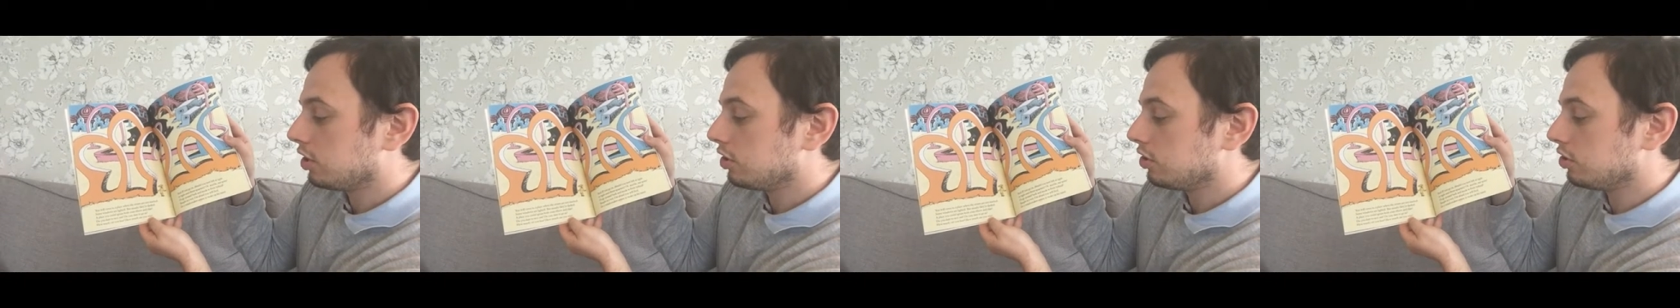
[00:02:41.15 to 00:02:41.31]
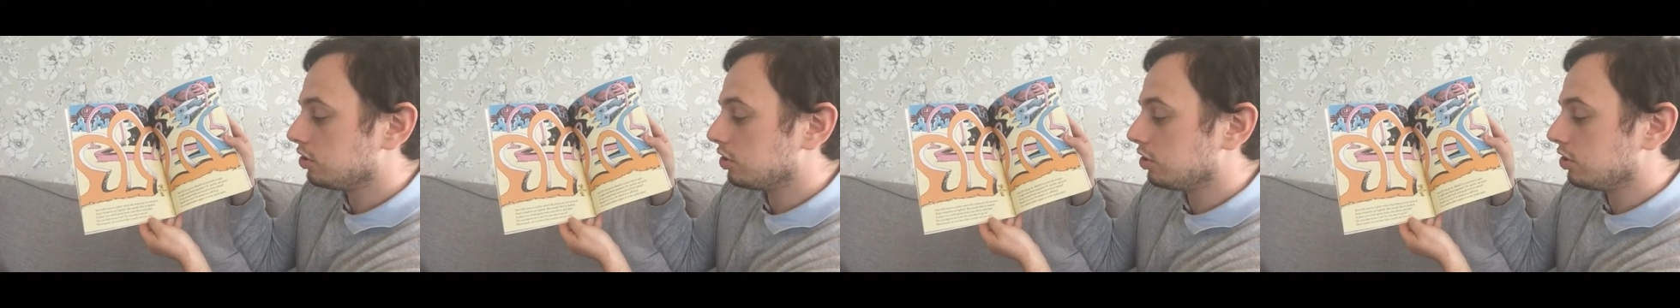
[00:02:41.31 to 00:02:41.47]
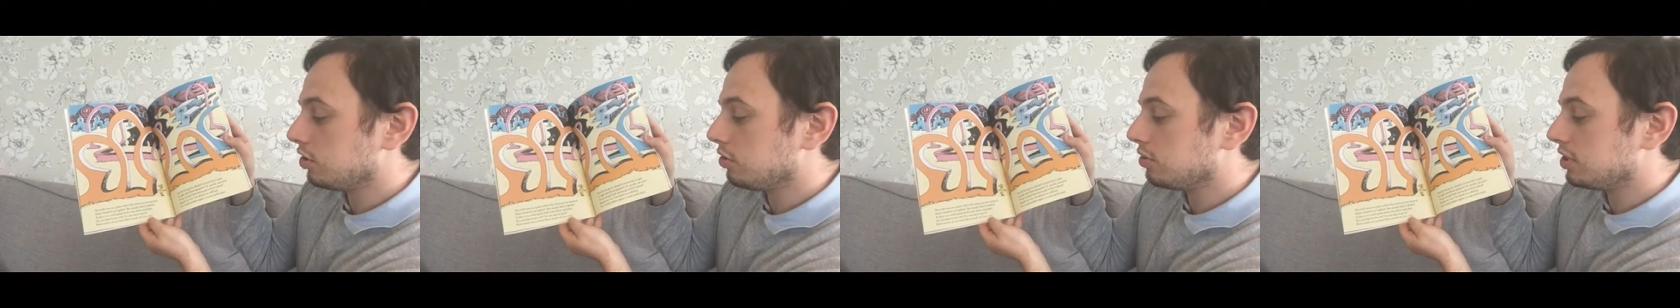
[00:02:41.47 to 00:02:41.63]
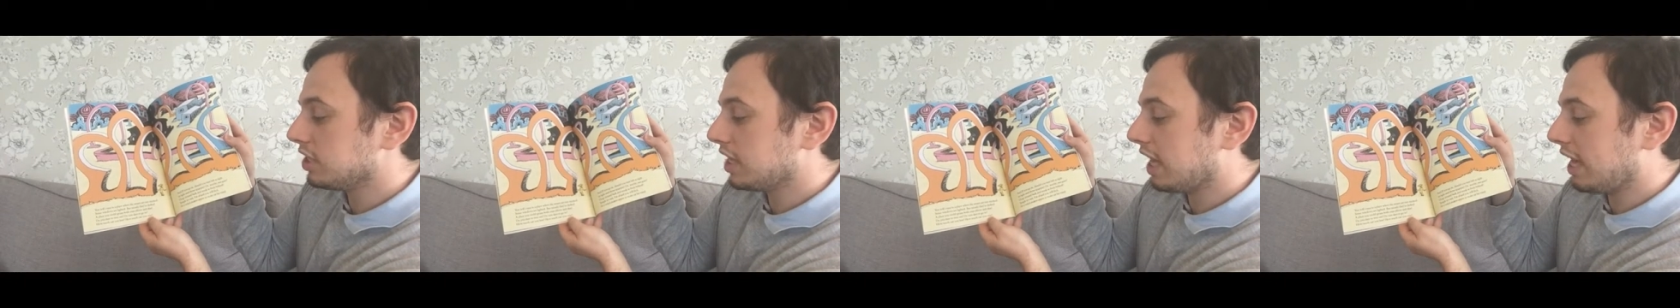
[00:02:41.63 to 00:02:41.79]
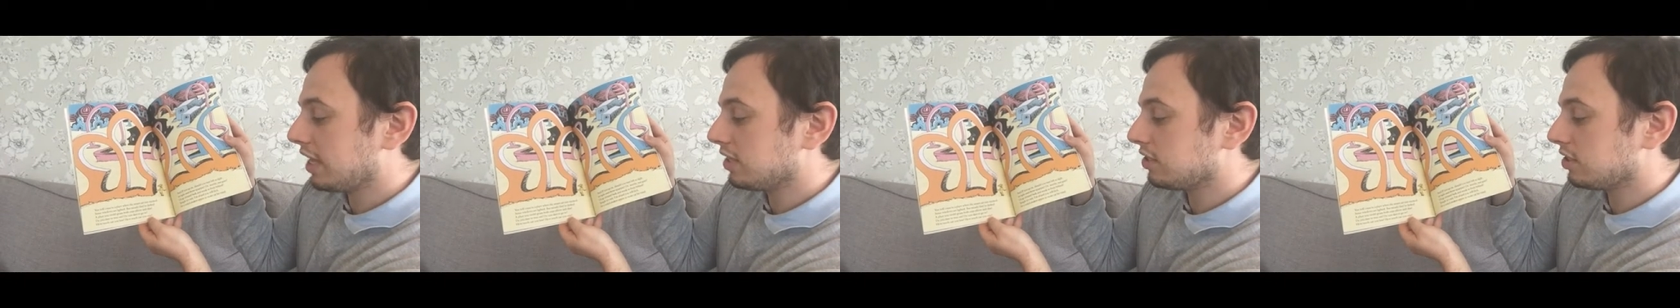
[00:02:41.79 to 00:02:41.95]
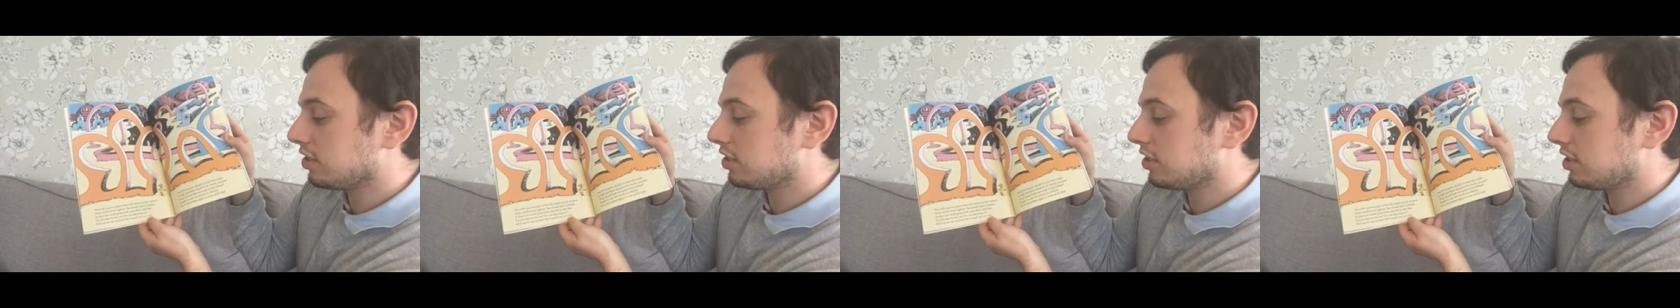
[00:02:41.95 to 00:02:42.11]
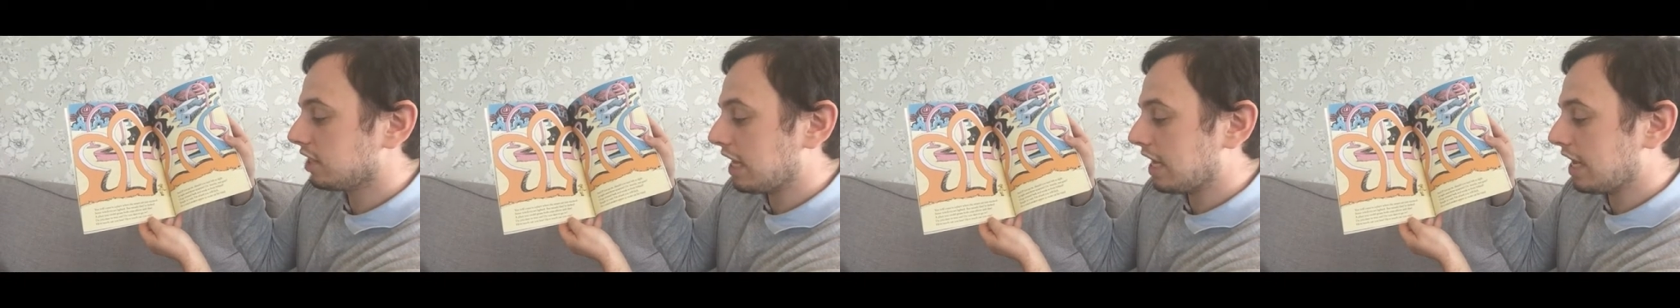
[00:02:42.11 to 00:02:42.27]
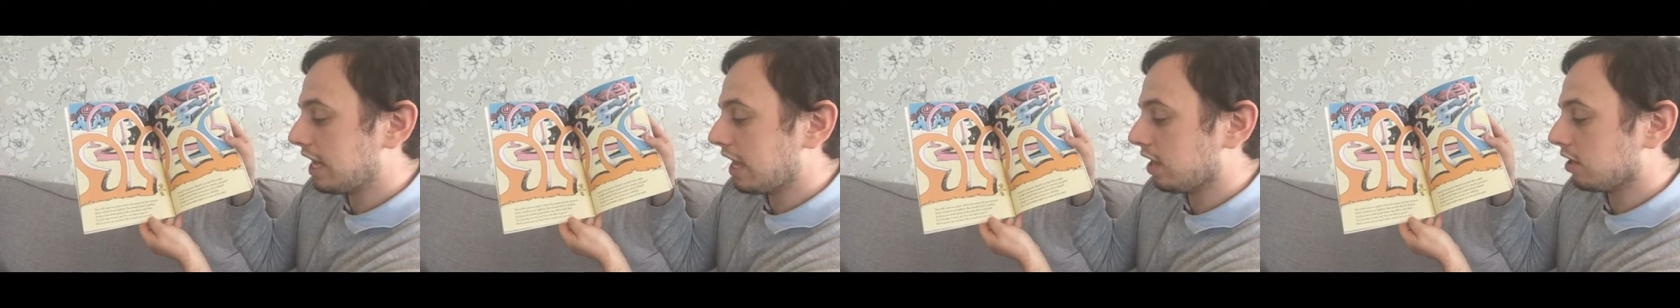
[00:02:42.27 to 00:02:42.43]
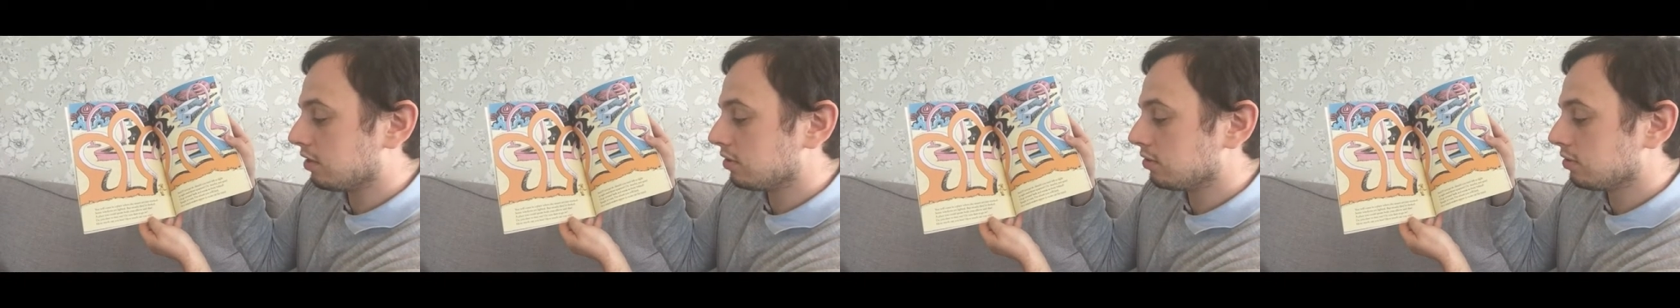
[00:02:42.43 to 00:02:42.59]
Do you dare to stay
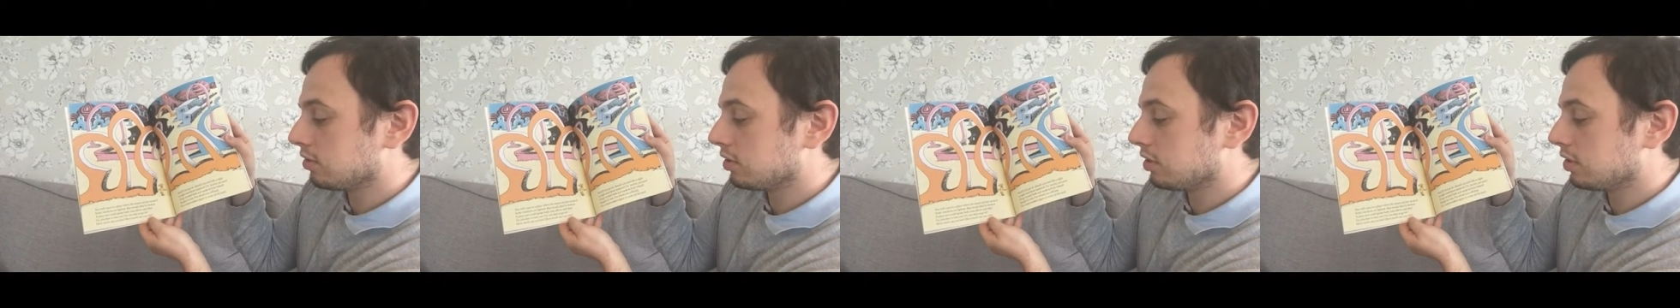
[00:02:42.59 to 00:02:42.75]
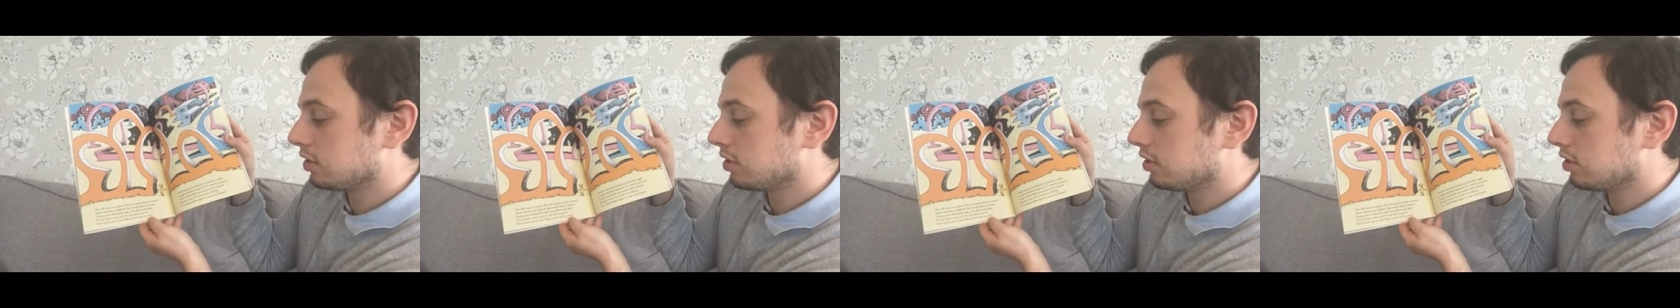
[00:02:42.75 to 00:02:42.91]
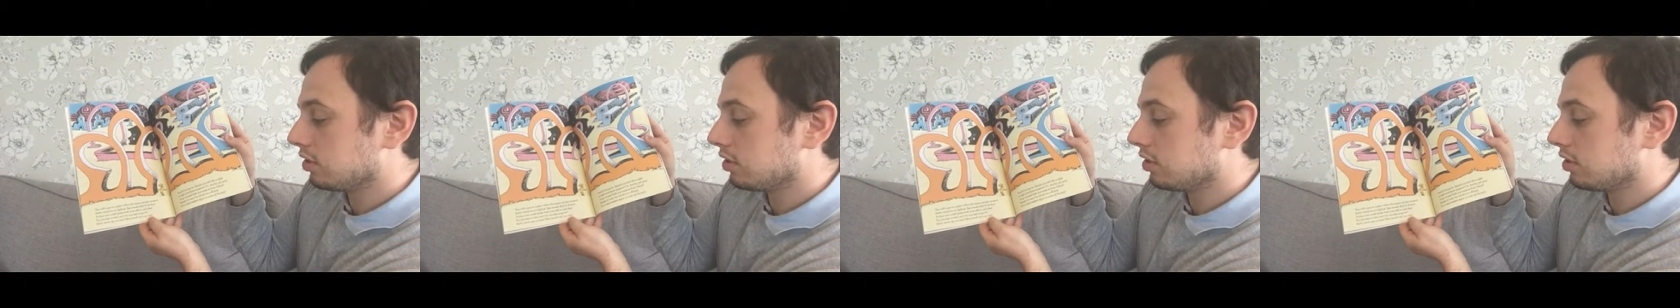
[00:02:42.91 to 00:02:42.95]
out?